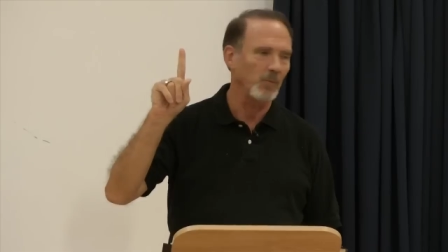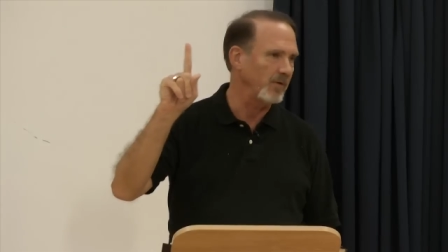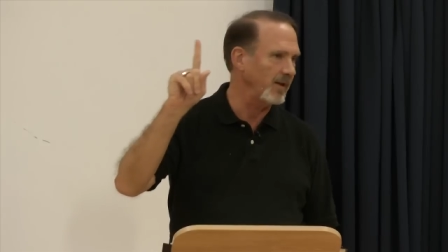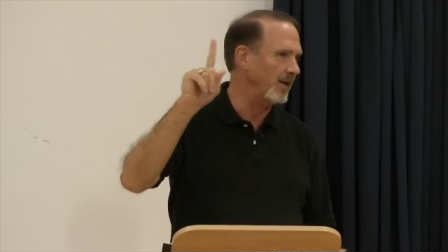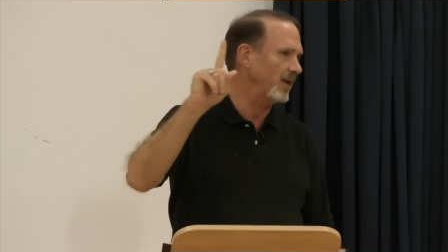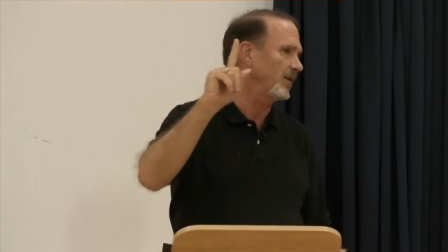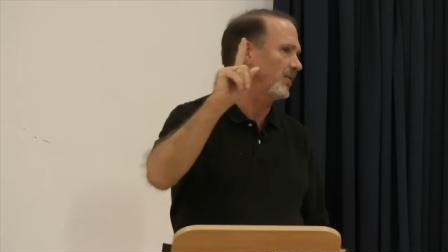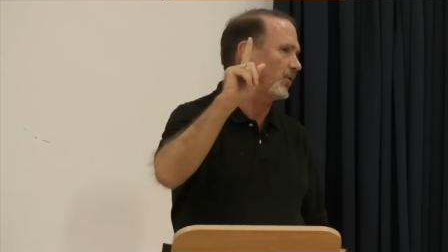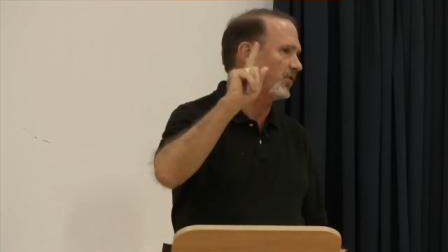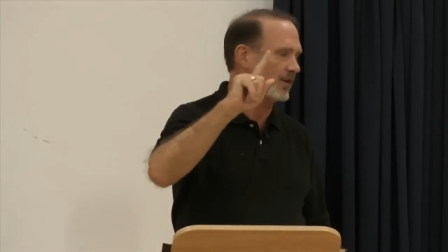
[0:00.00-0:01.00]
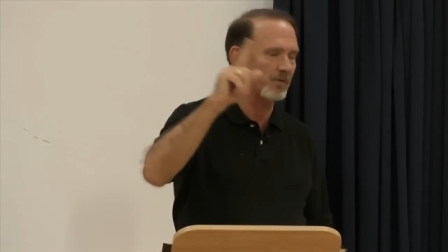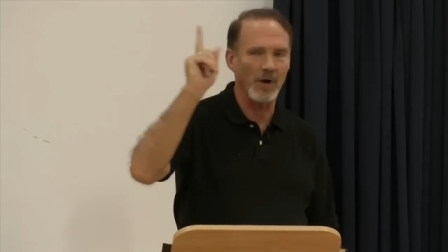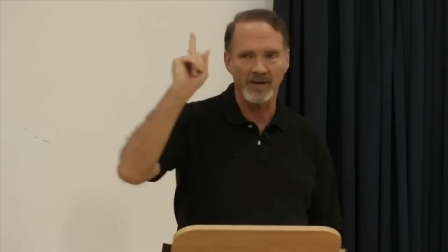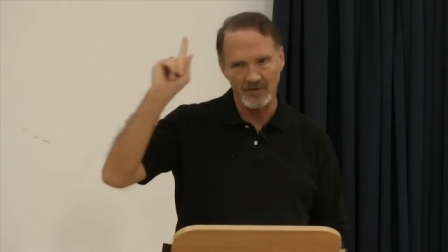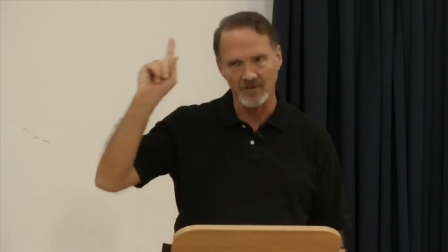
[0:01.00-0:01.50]
when they received
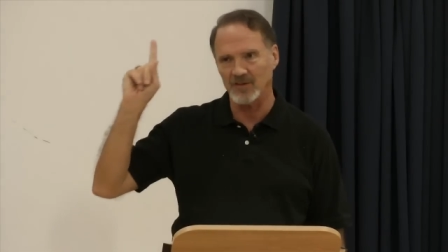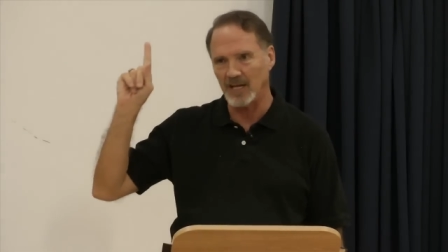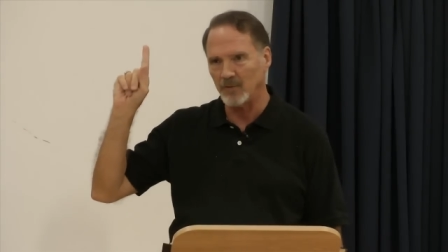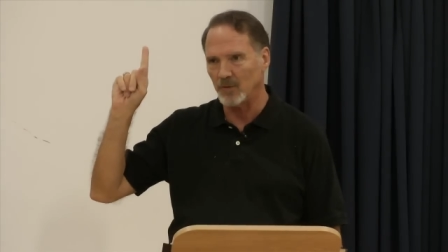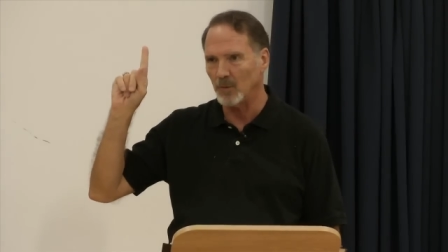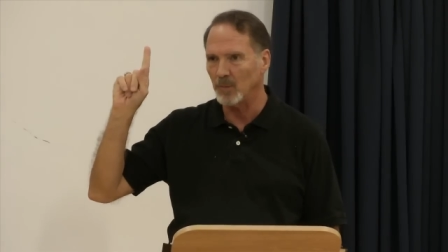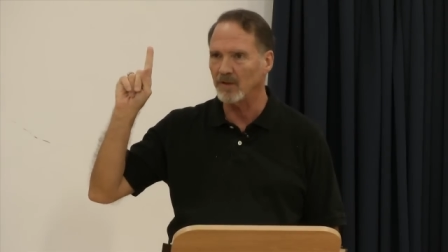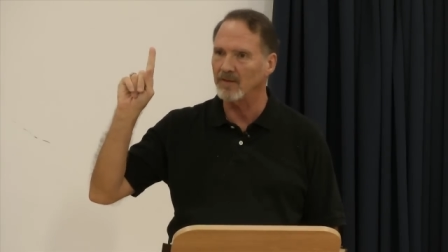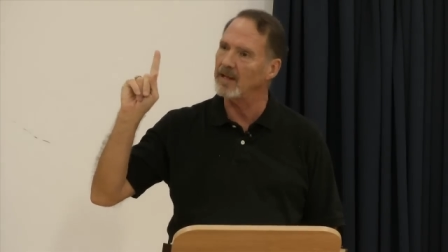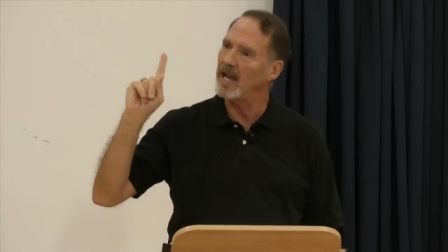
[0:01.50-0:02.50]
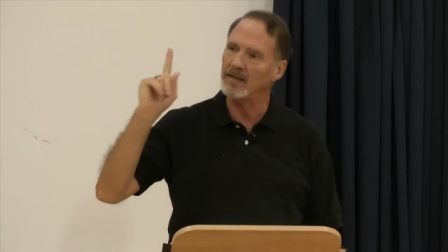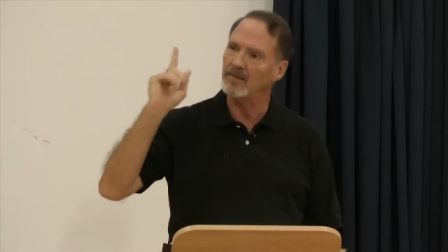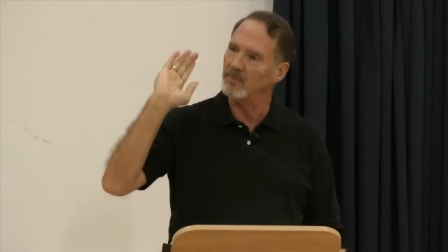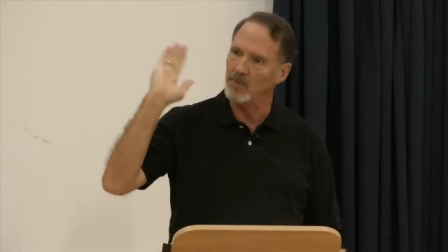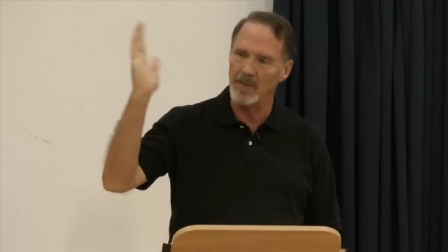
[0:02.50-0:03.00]
Christ as Savior, but
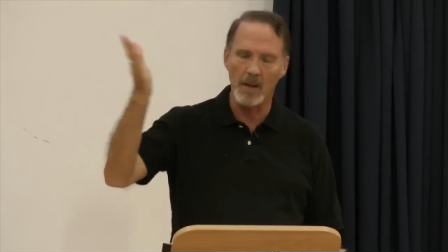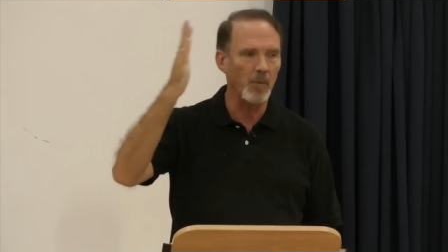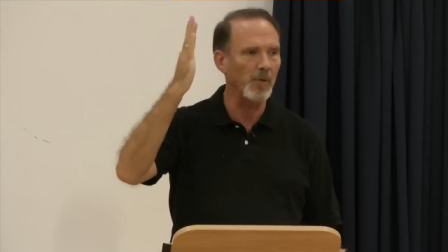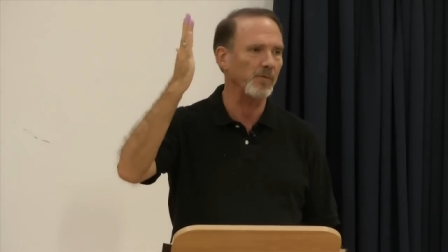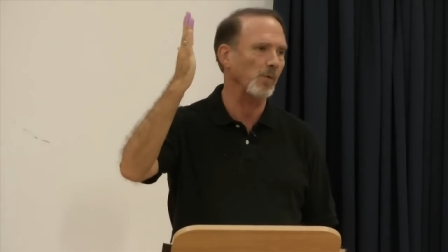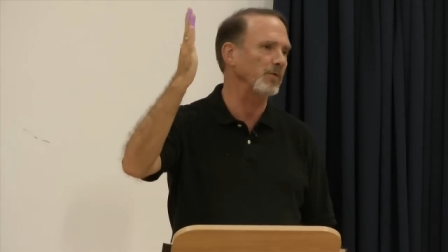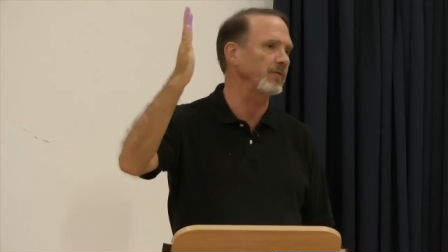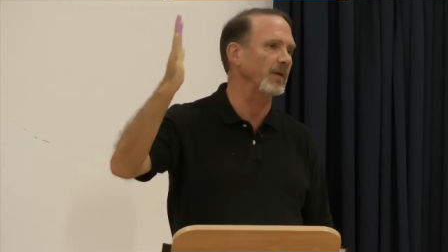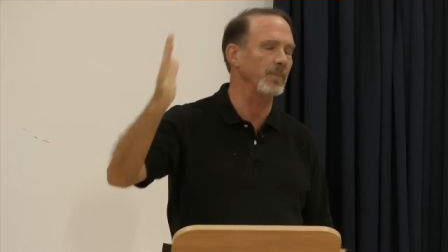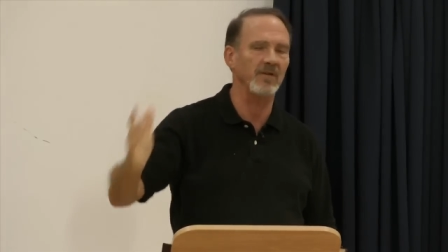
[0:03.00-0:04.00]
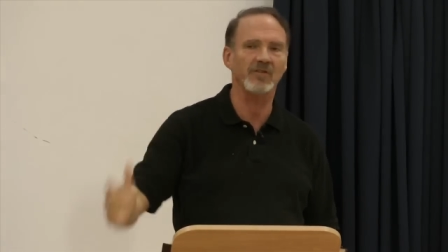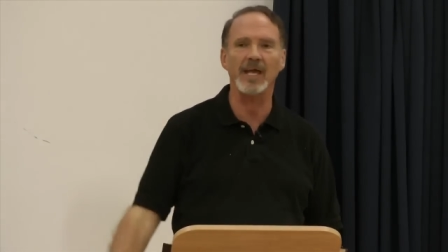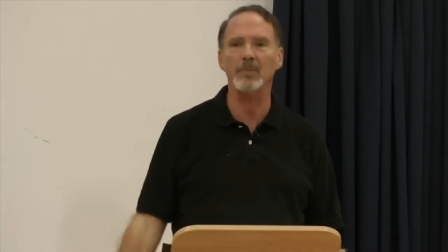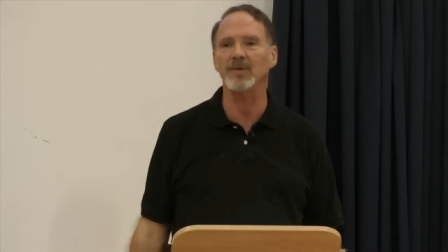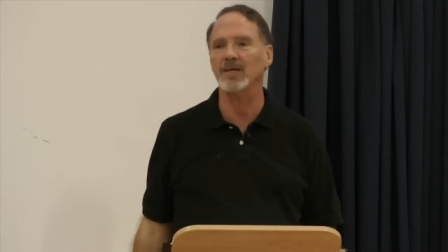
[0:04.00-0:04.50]
from that point forward, they've been a
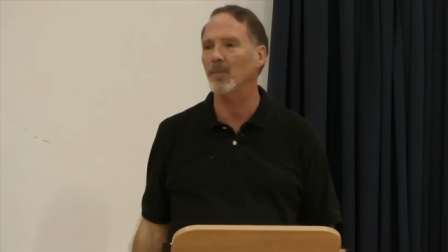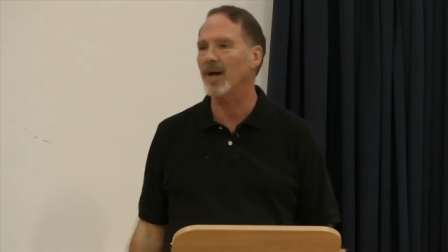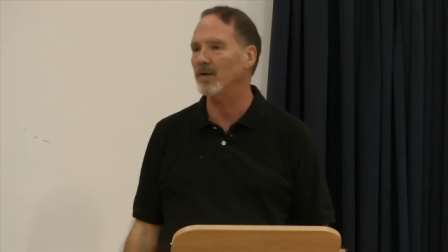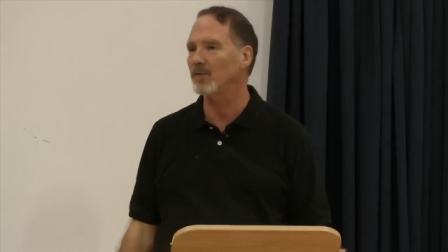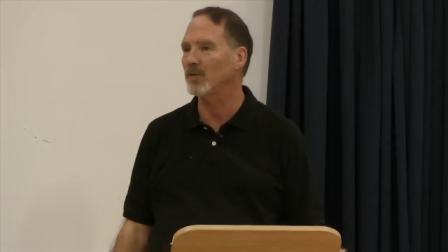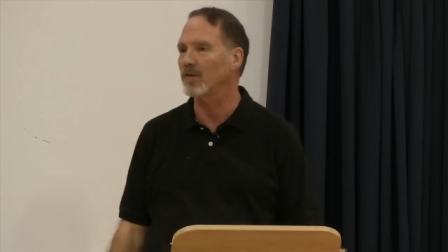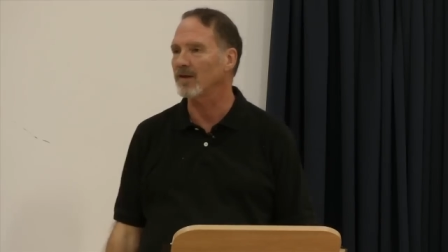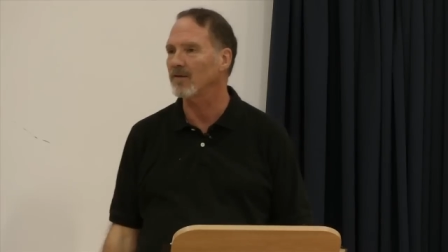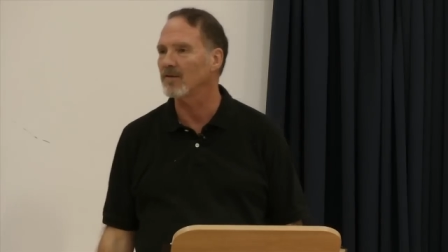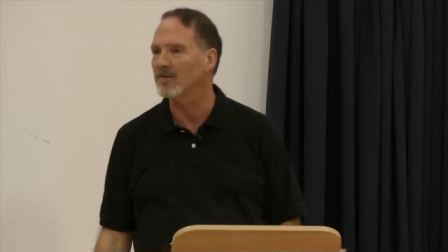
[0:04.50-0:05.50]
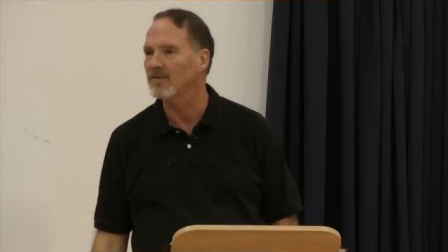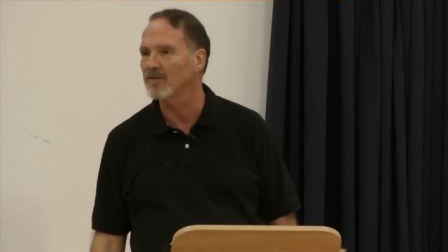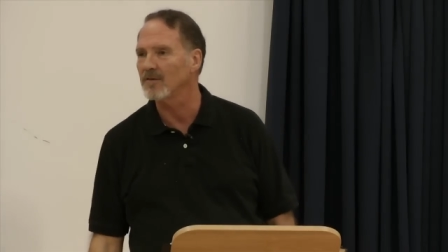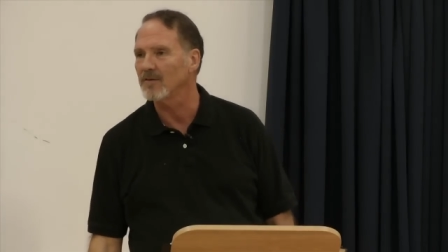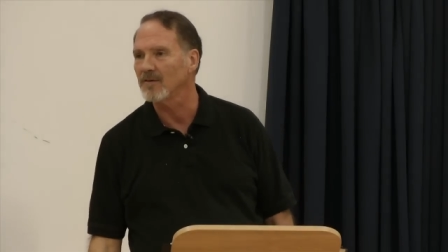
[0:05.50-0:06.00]
skeptic about everything.
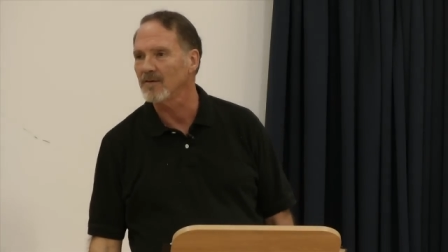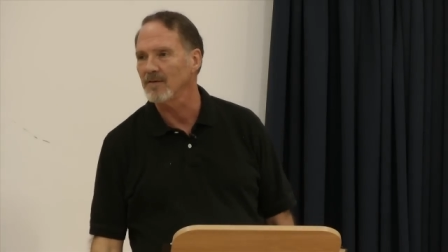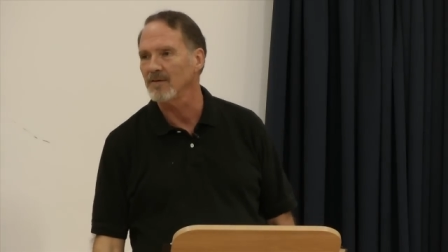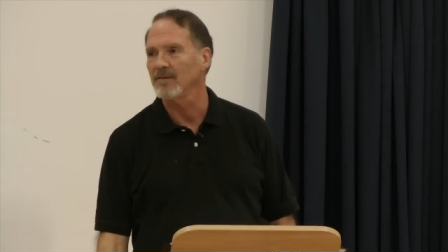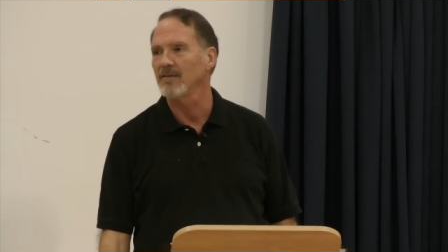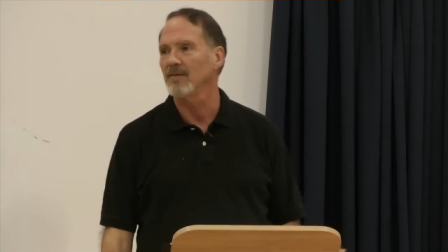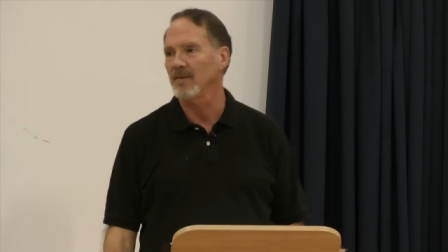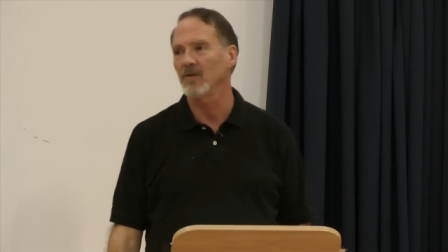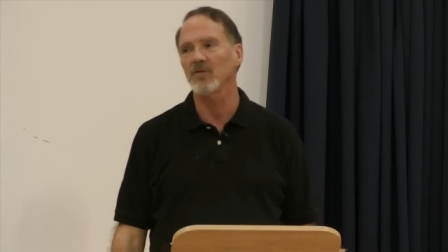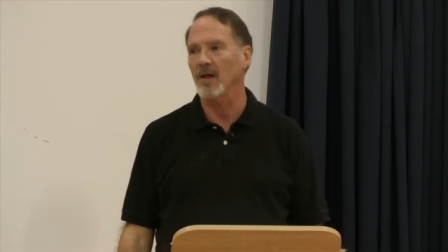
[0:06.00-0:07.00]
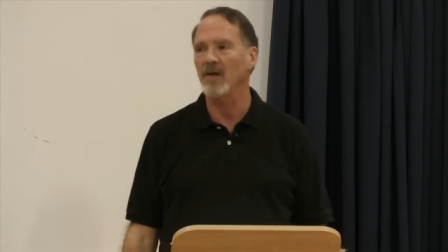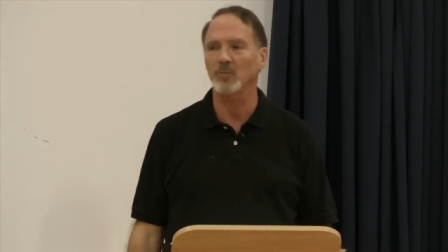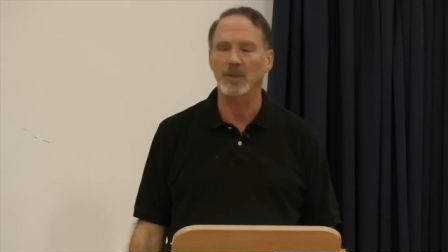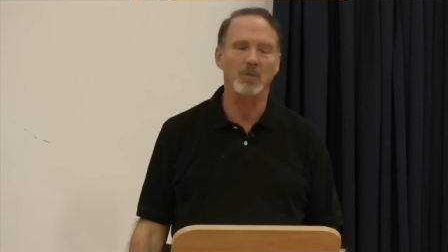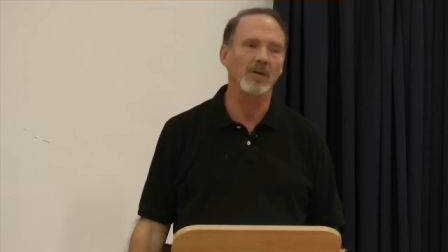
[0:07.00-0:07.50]
There's lots
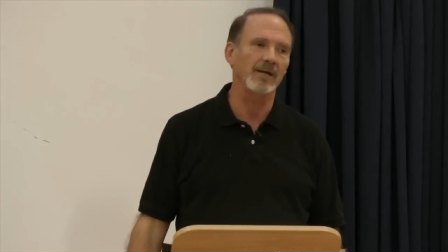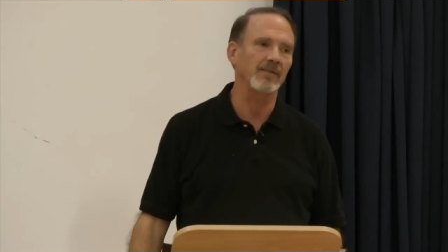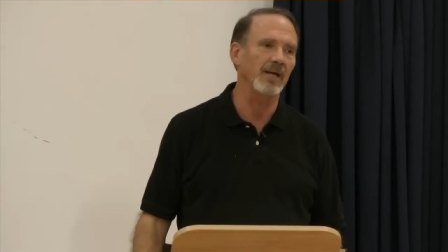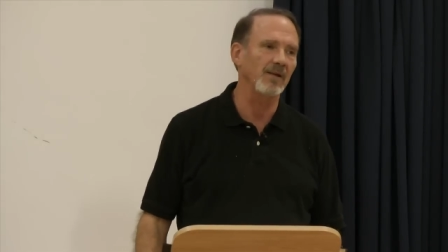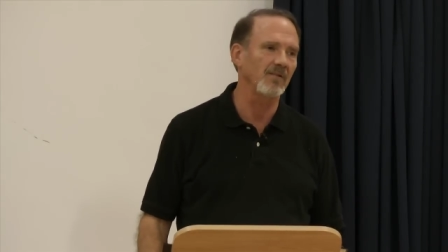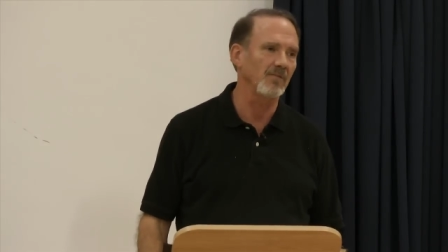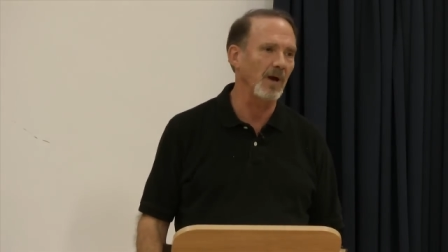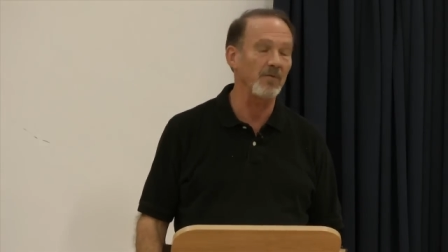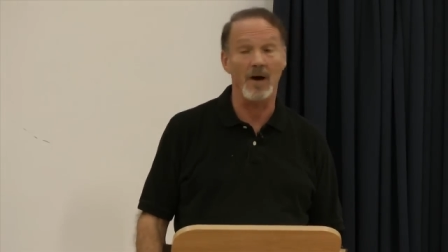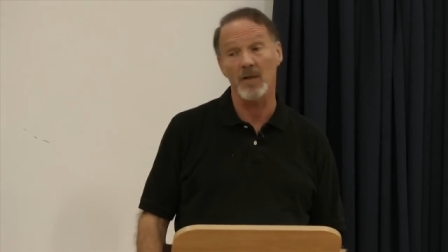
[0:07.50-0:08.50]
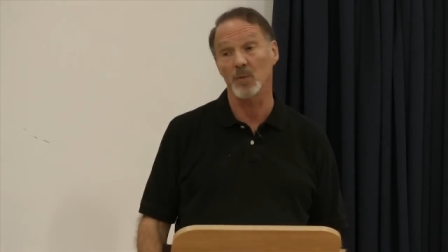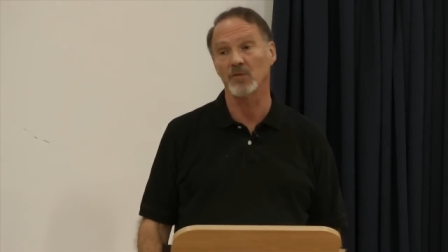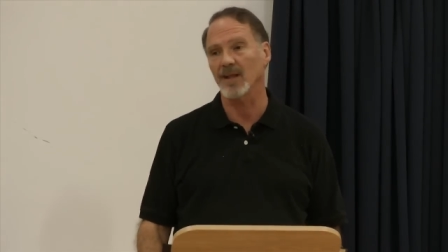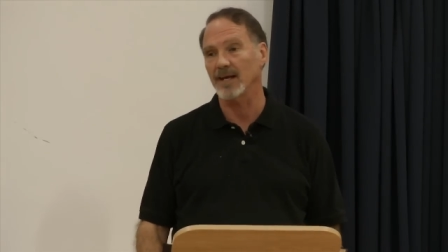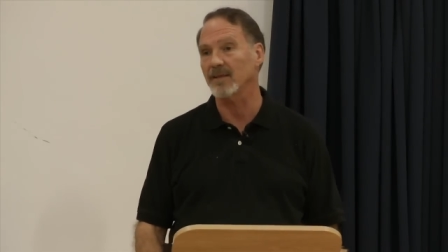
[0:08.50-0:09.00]
of people like that. My father
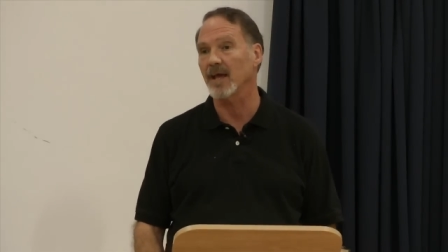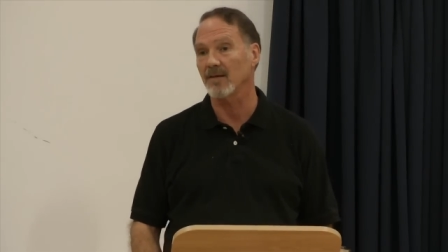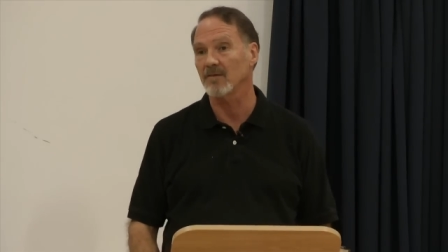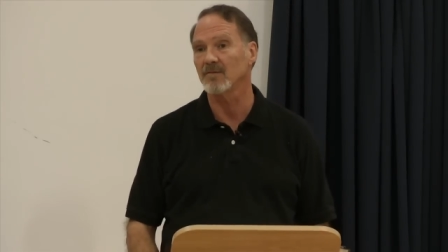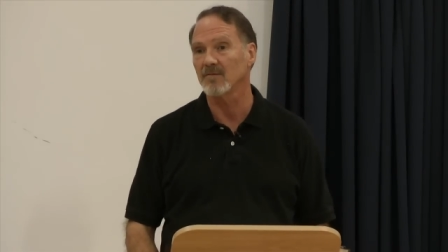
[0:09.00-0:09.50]
was like that.